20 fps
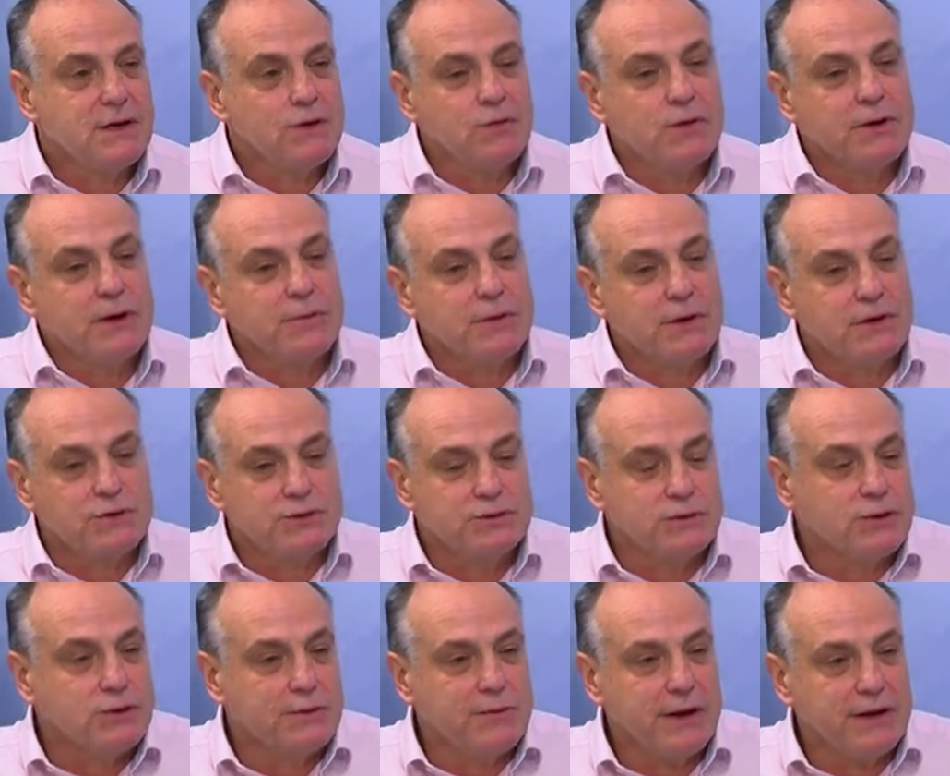What I'm going to
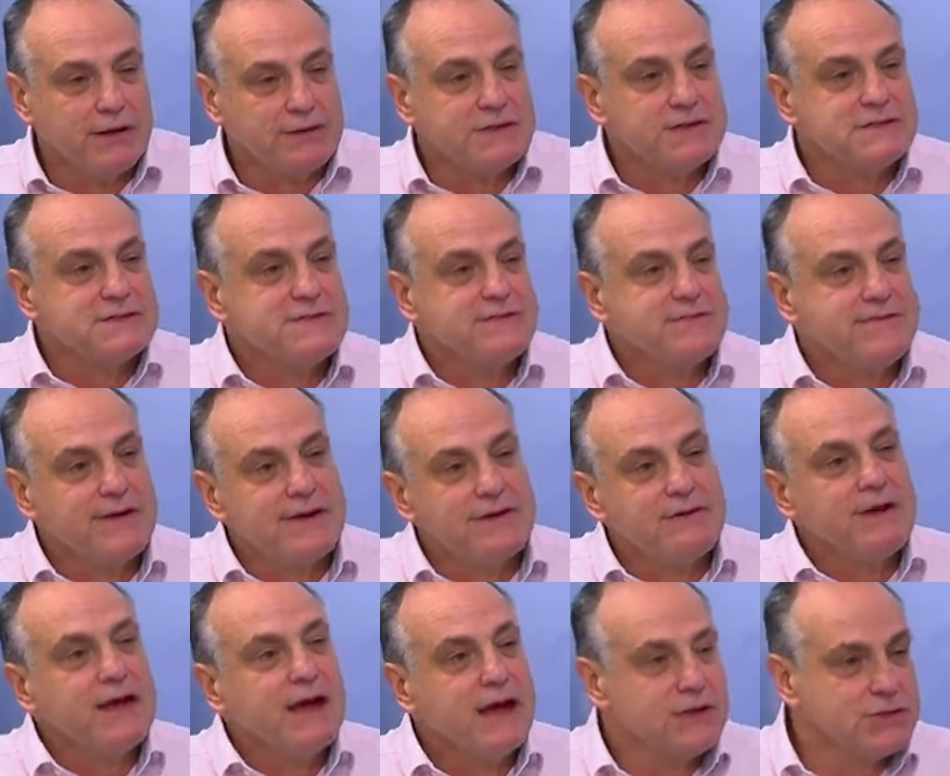talk about is a
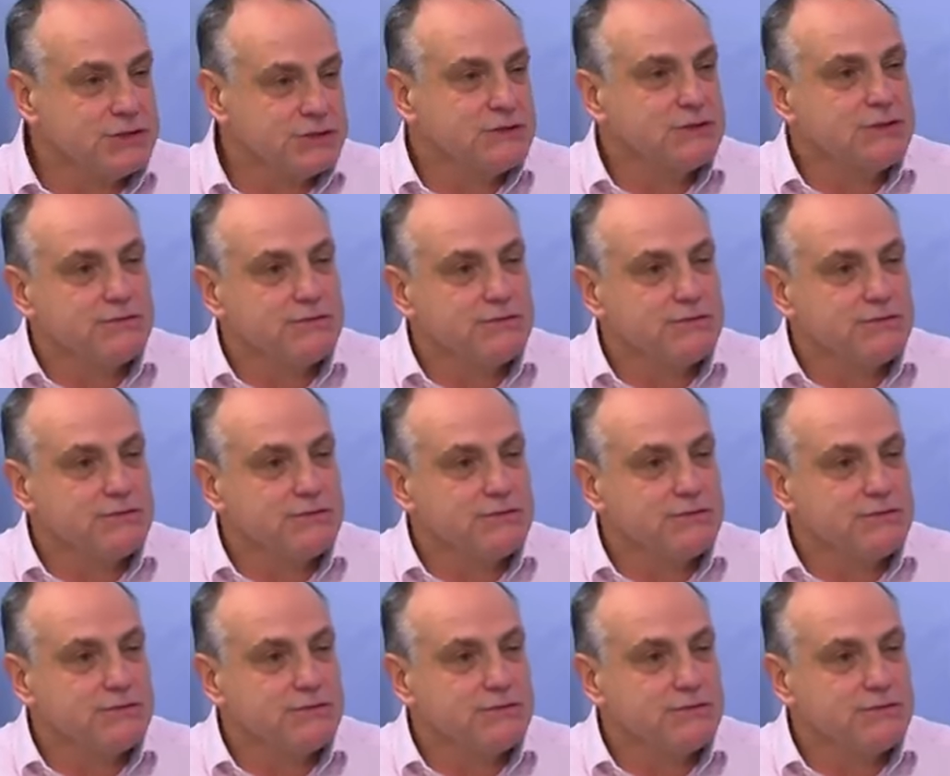variation